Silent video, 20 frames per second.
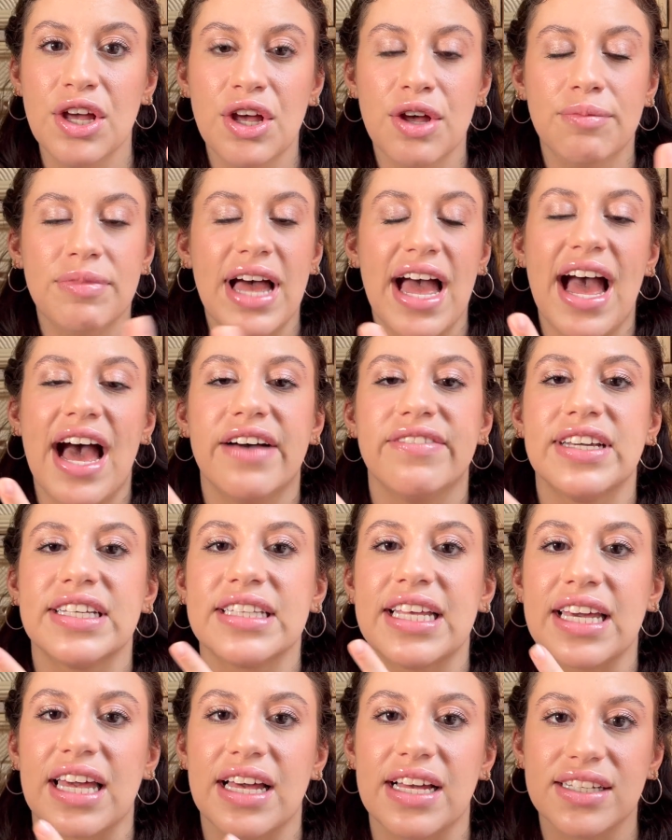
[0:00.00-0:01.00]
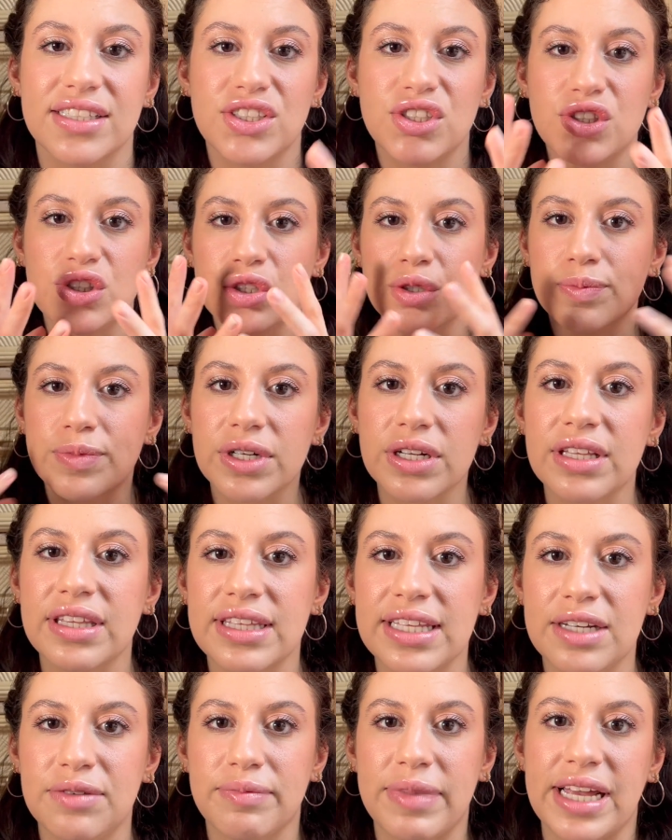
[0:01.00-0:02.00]
but having like a super
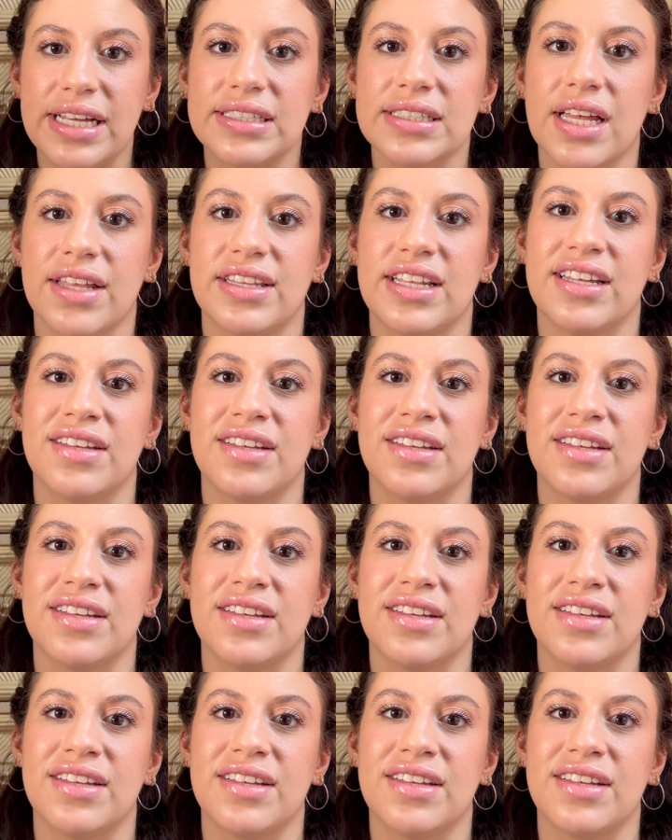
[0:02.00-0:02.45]
thin base on